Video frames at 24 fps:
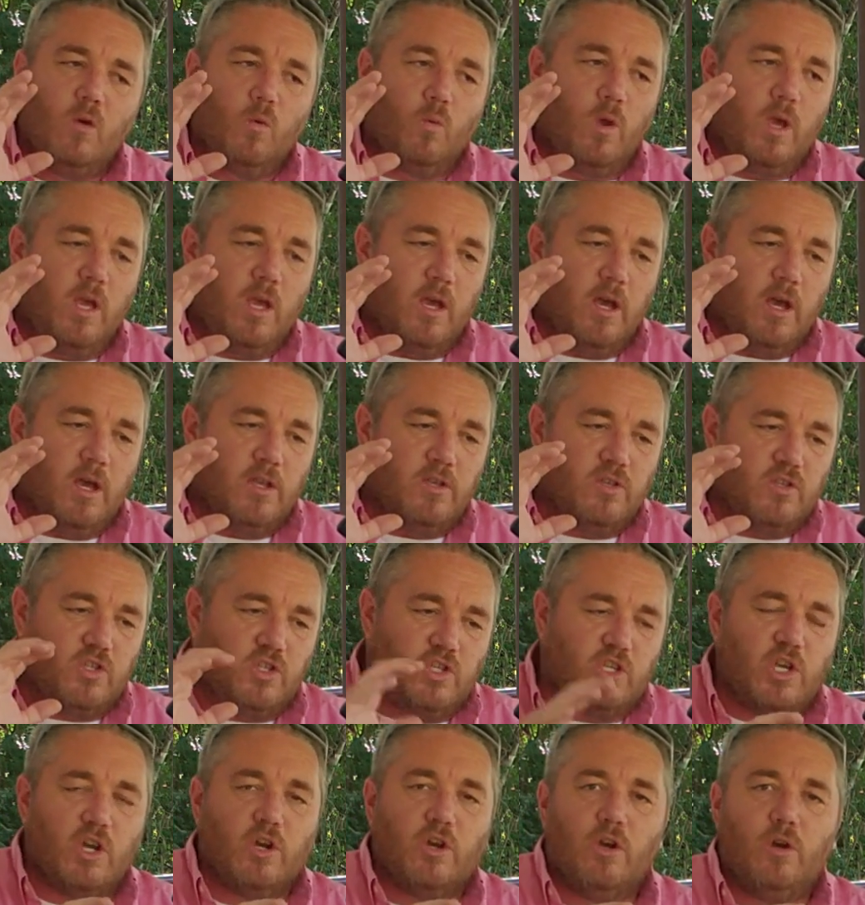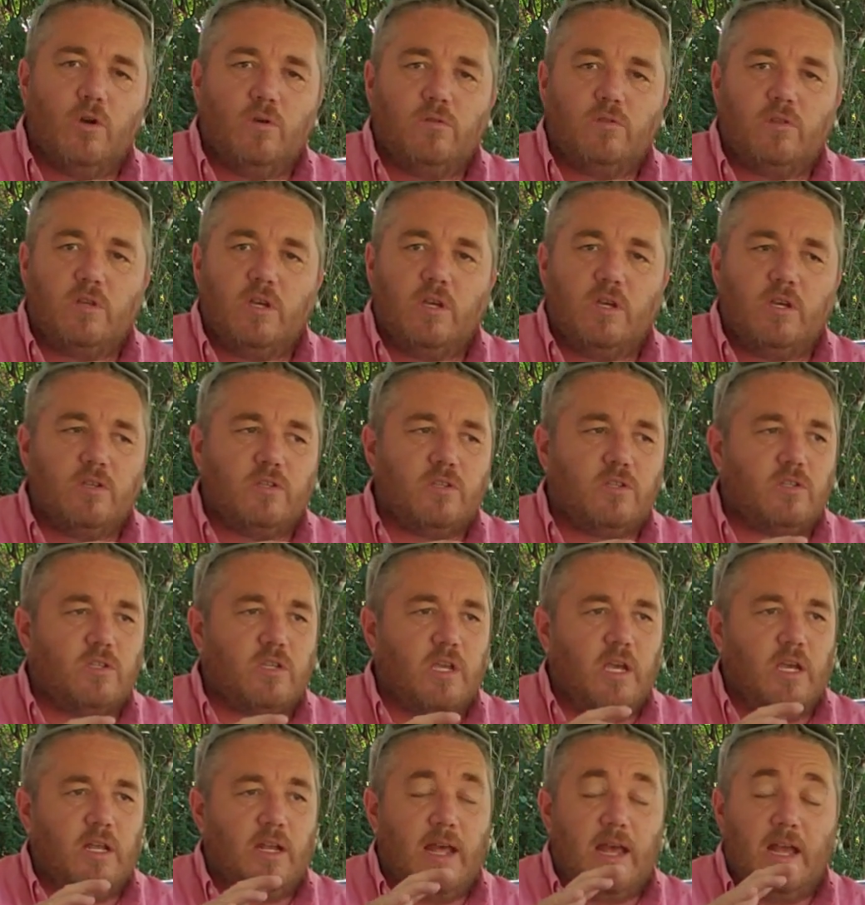We zeroed this
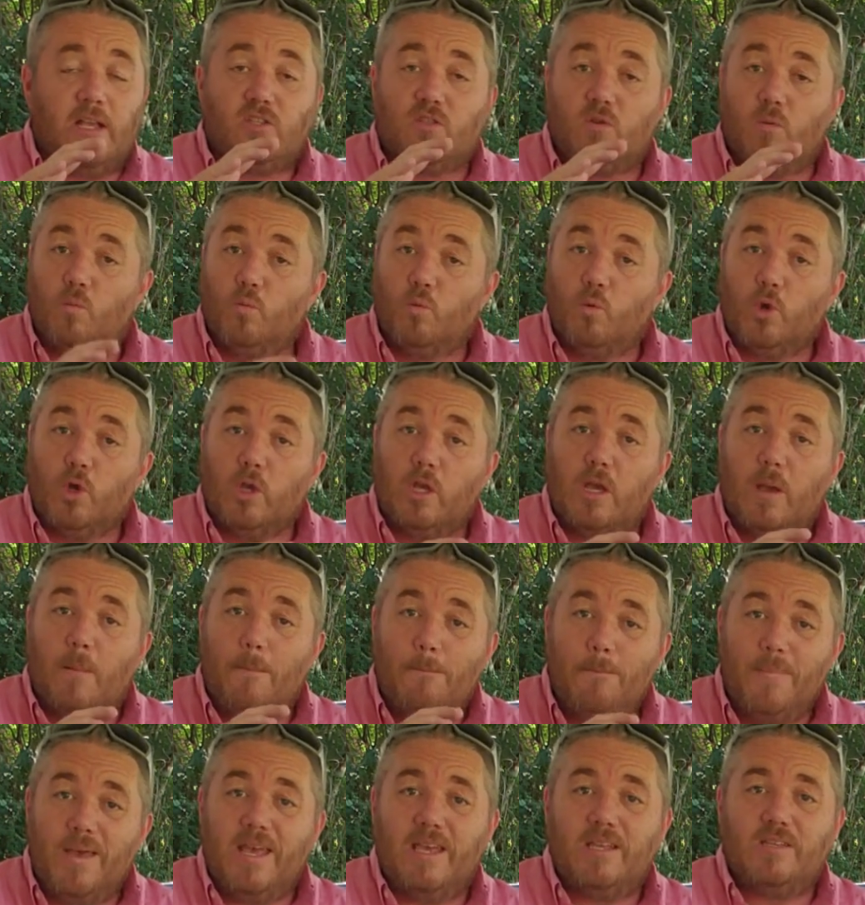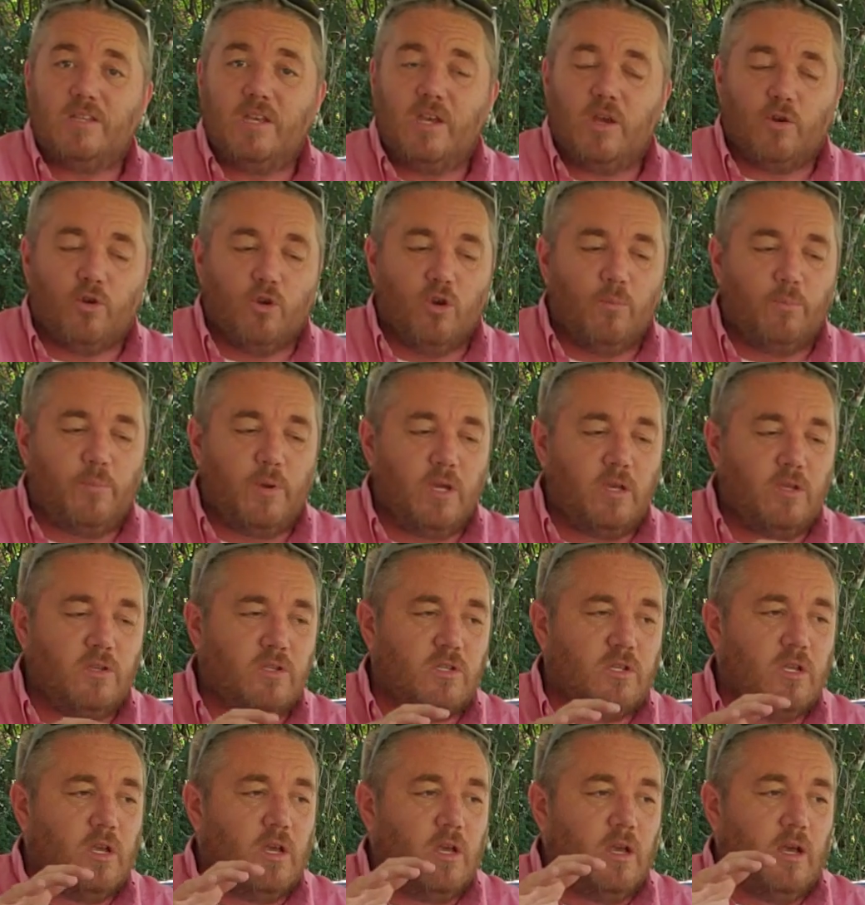and had some really amazing groupings.